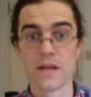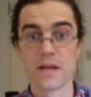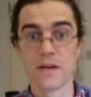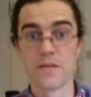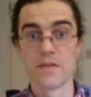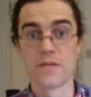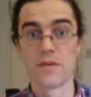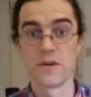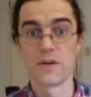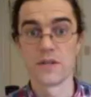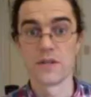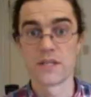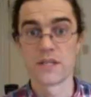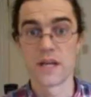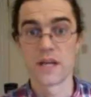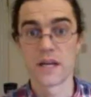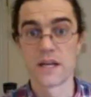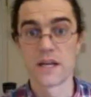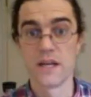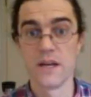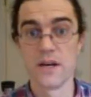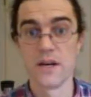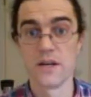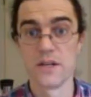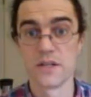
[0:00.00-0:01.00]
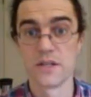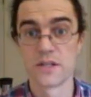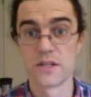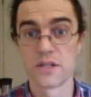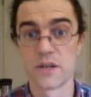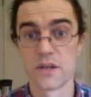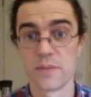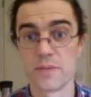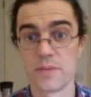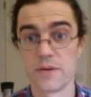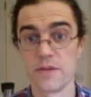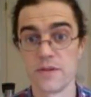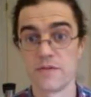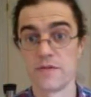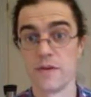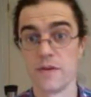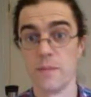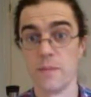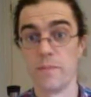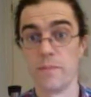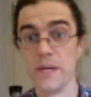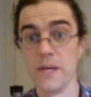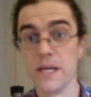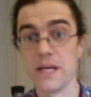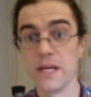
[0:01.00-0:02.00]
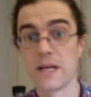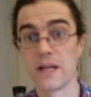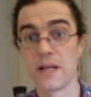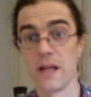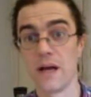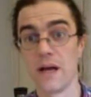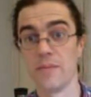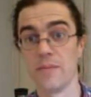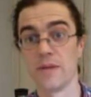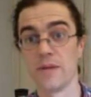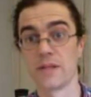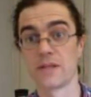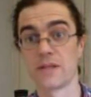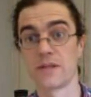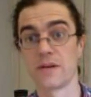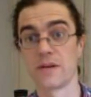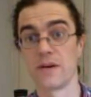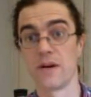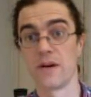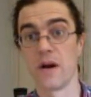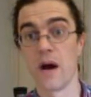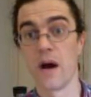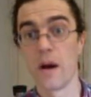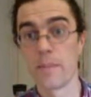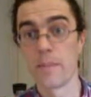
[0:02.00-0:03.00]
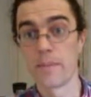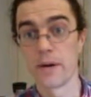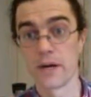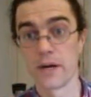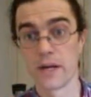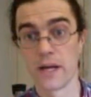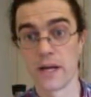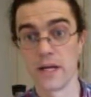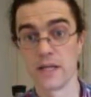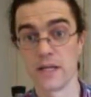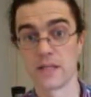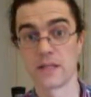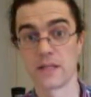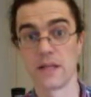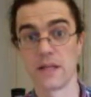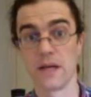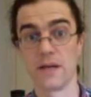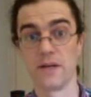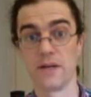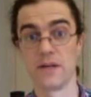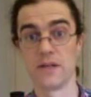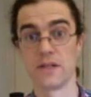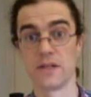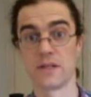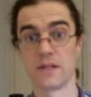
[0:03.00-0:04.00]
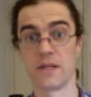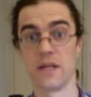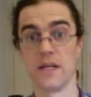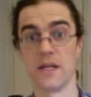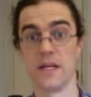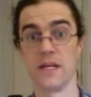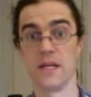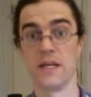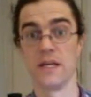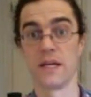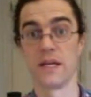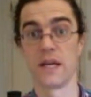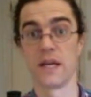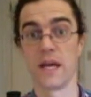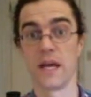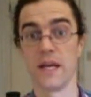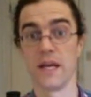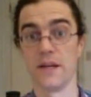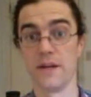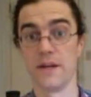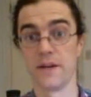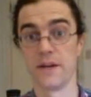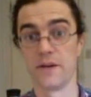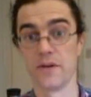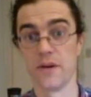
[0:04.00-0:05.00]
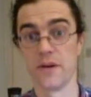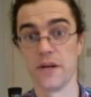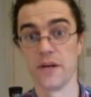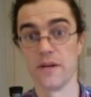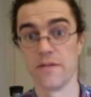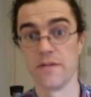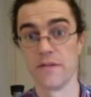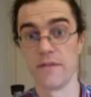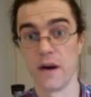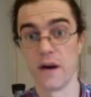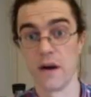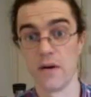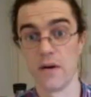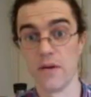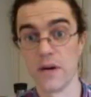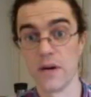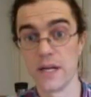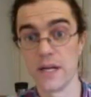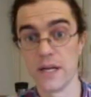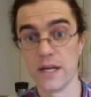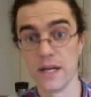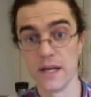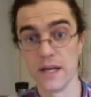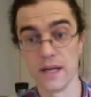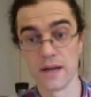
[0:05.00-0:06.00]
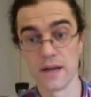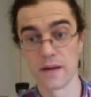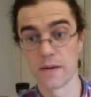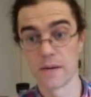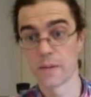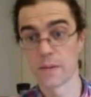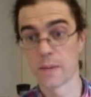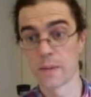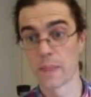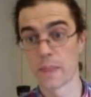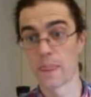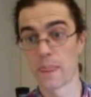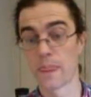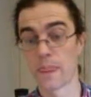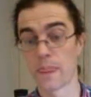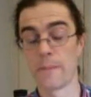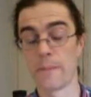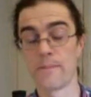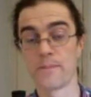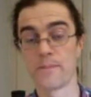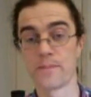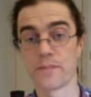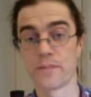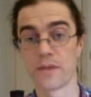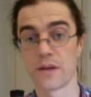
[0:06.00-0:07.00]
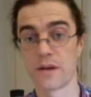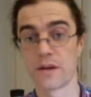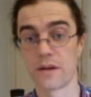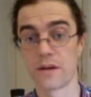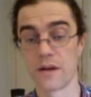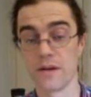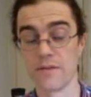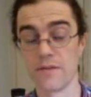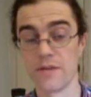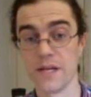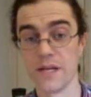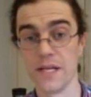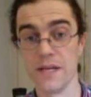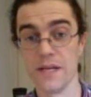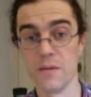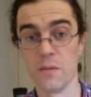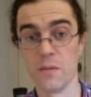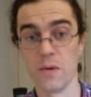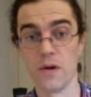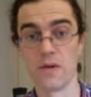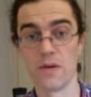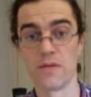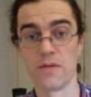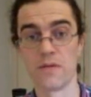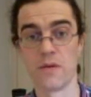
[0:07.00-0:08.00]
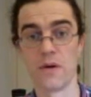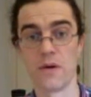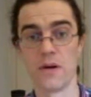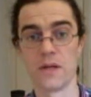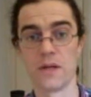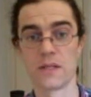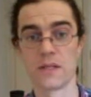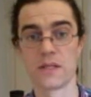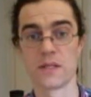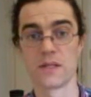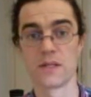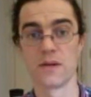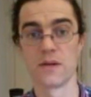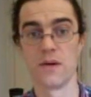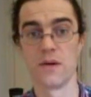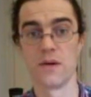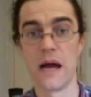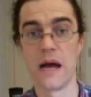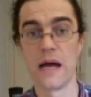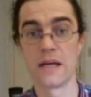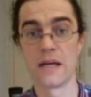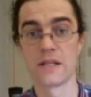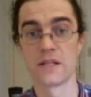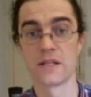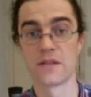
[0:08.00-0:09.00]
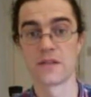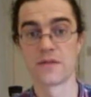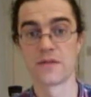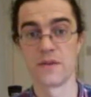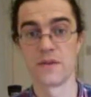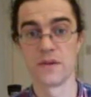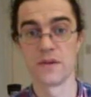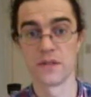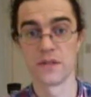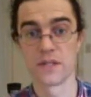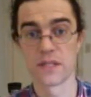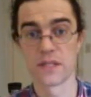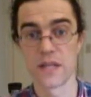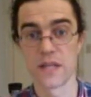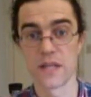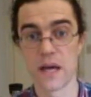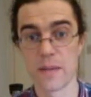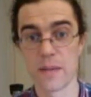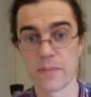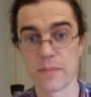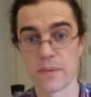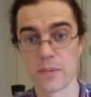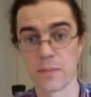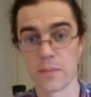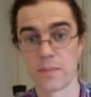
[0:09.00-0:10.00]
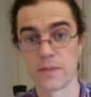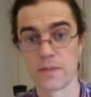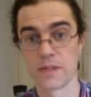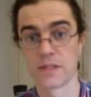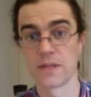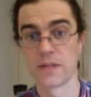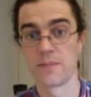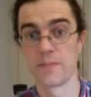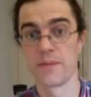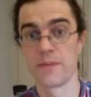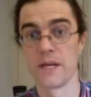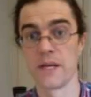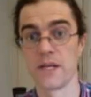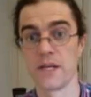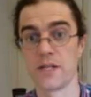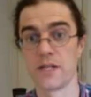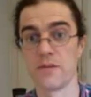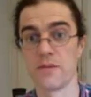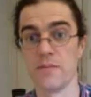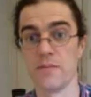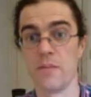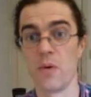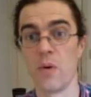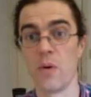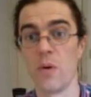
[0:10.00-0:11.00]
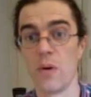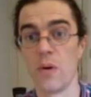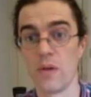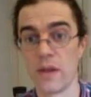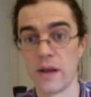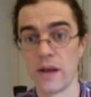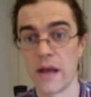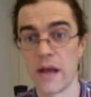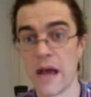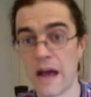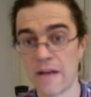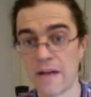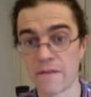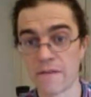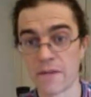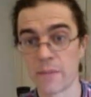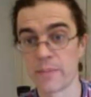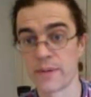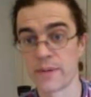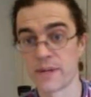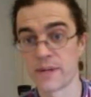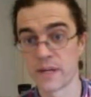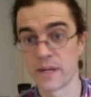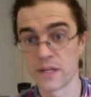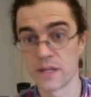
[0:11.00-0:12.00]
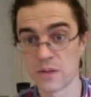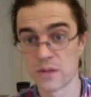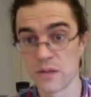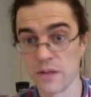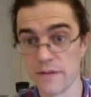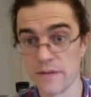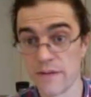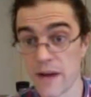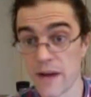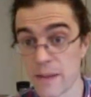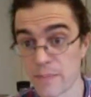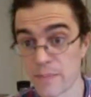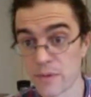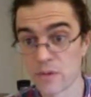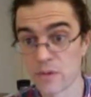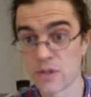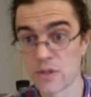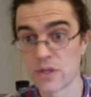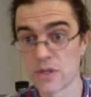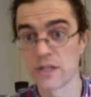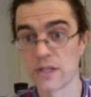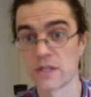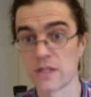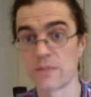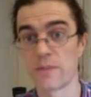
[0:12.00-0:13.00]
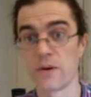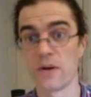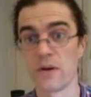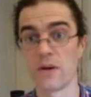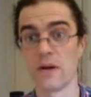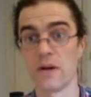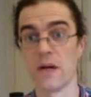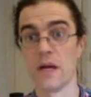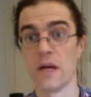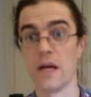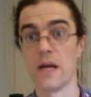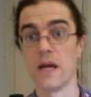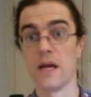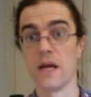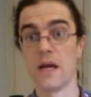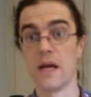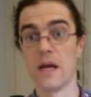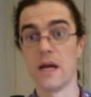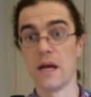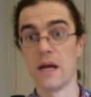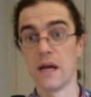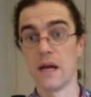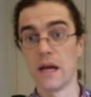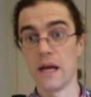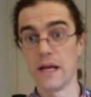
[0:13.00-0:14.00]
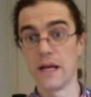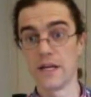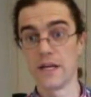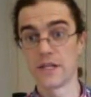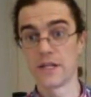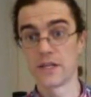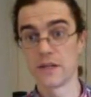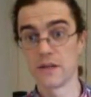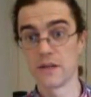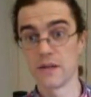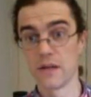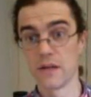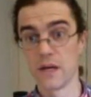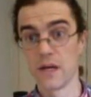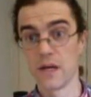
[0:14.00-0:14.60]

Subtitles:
For secondary descriptors for B climates are uppercase letters and indicate a degree of aridity. Kind of a neat word for us. So S for steppe, precipitation more than half the potential evapotranspiration.